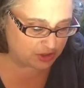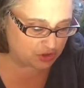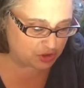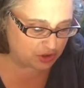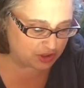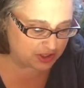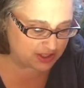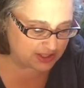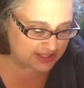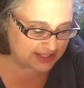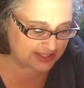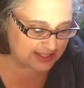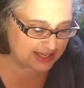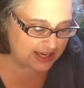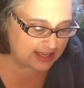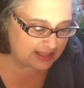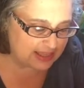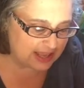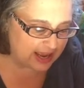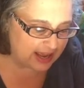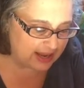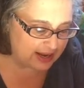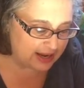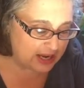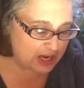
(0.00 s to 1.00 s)
You can see
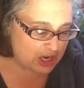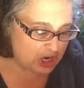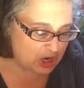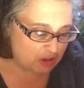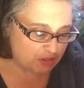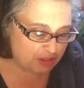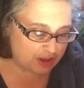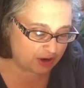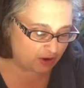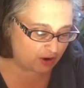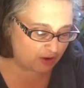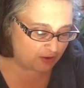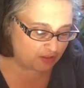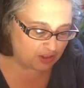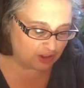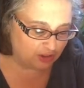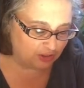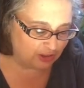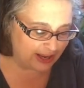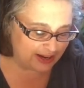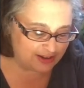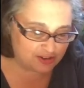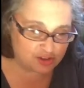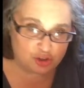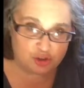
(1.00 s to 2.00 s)
that the
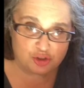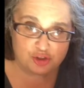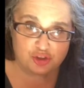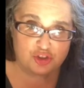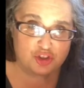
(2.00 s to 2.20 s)
lentils